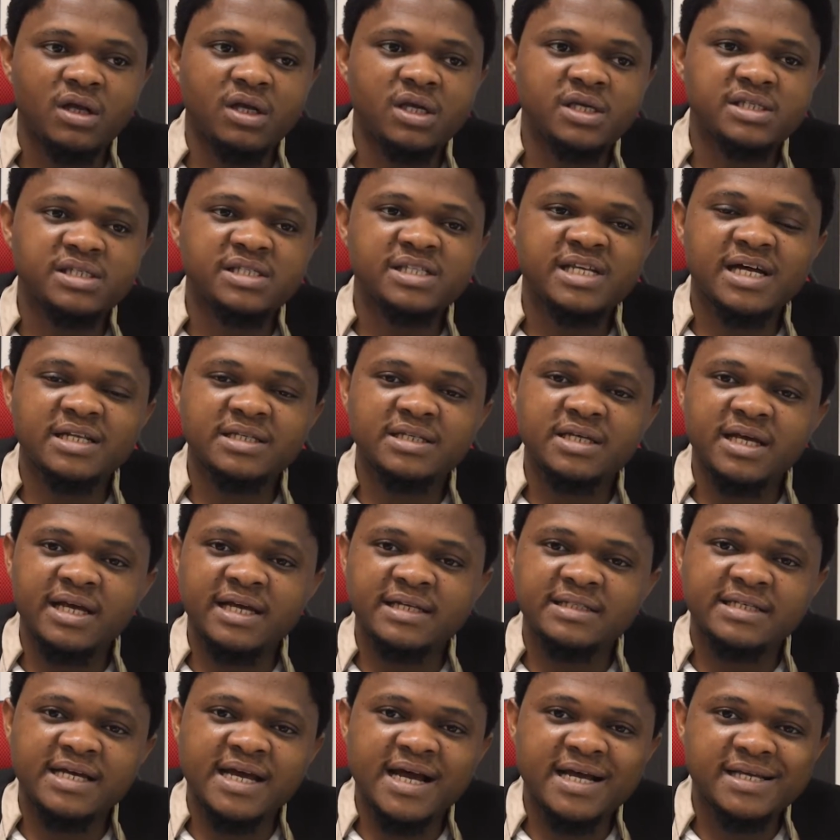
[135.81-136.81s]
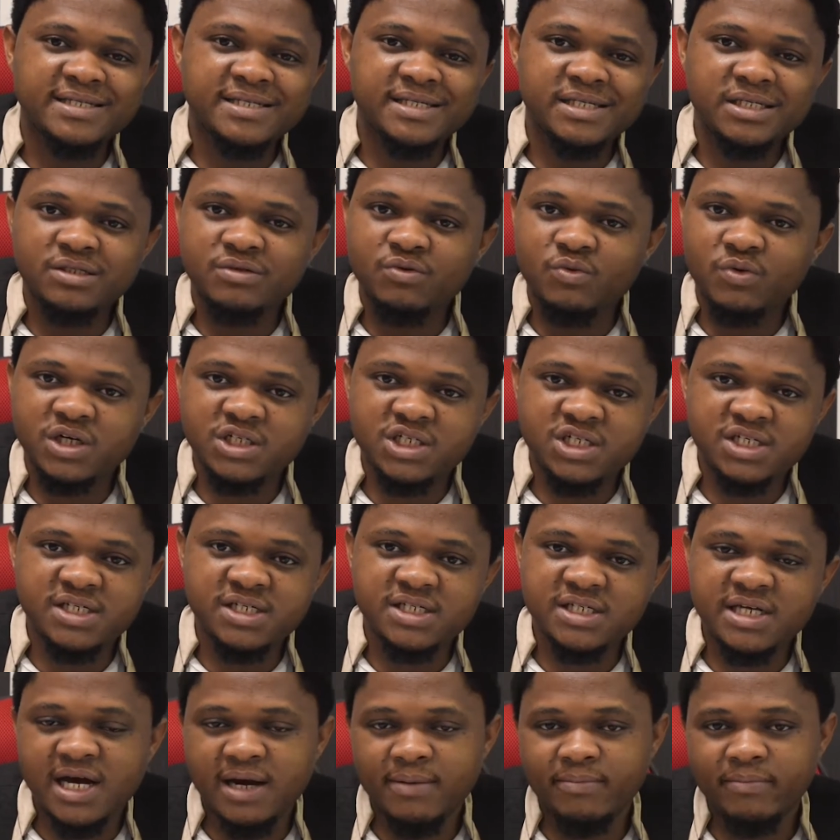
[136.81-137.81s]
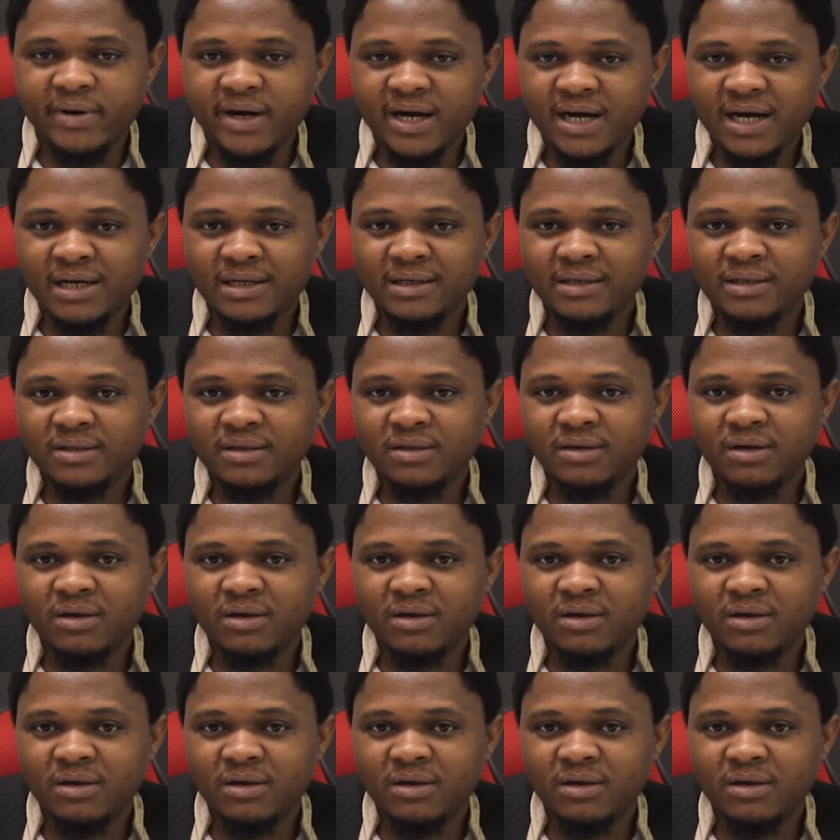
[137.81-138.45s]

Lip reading: Is it that the entire 6 watches are bad,